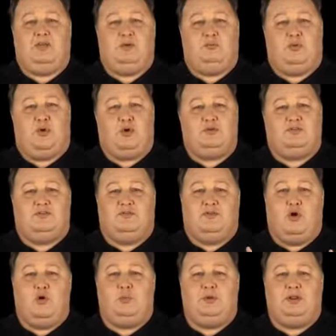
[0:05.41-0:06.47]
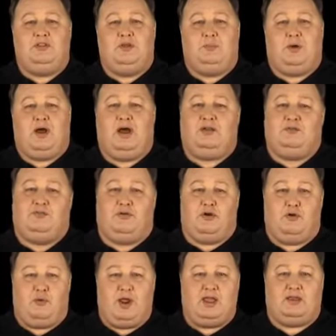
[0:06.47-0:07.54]
importance of opening the pot for
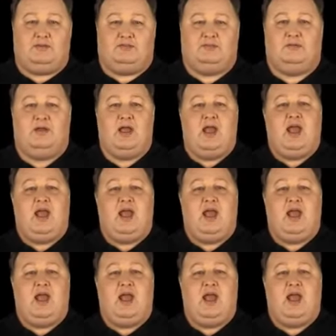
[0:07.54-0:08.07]
a raise.